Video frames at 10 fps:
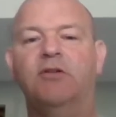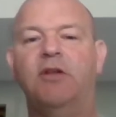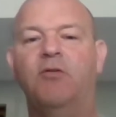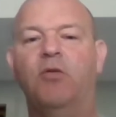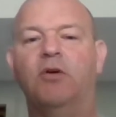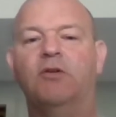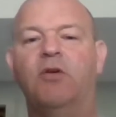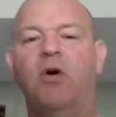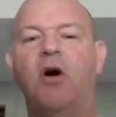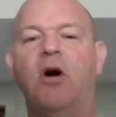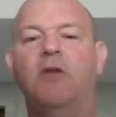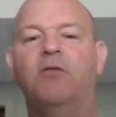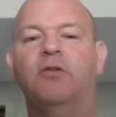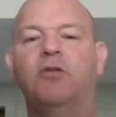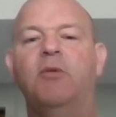They've worked so hard
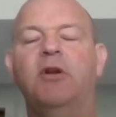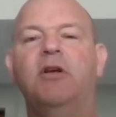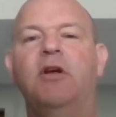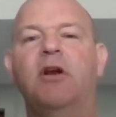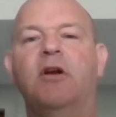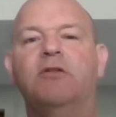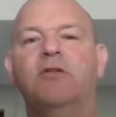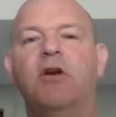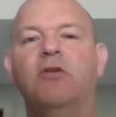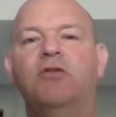for so many years, and they're